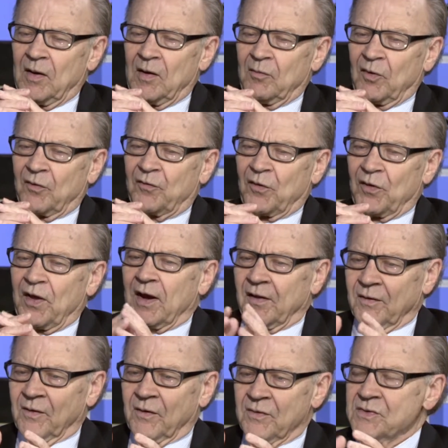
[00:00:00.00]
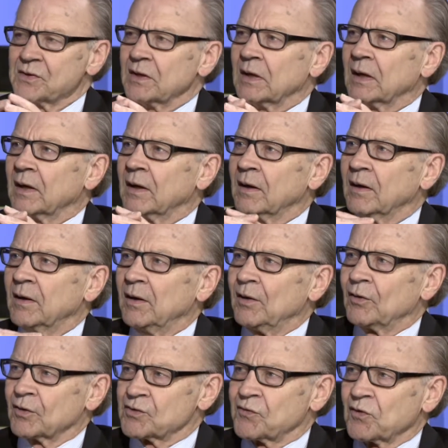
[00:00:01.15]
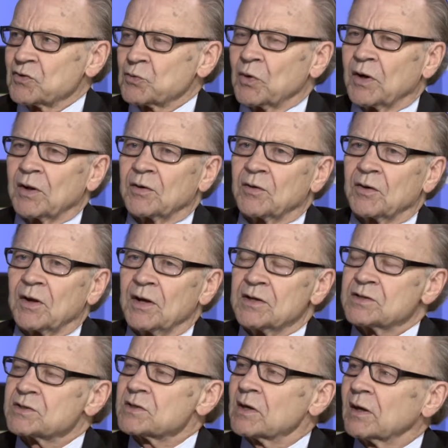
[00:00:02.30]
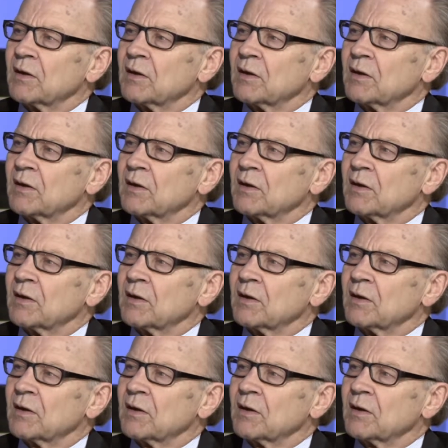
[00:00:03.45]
But for the others, those first 100 days,